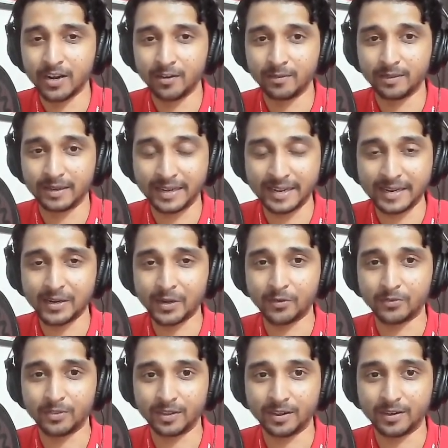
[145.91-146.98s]
from the lead
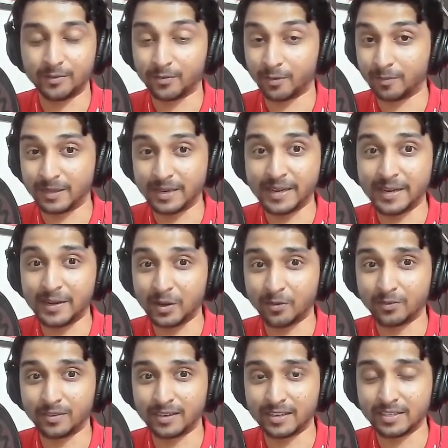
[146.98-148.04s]
of
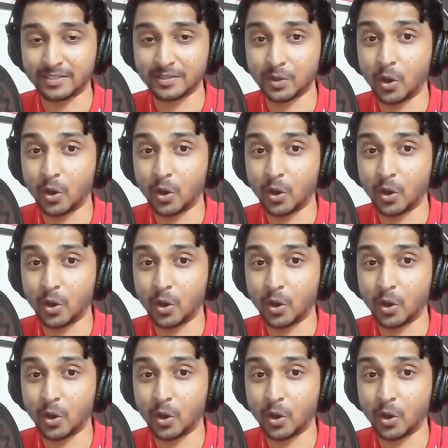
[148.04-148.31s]
the race.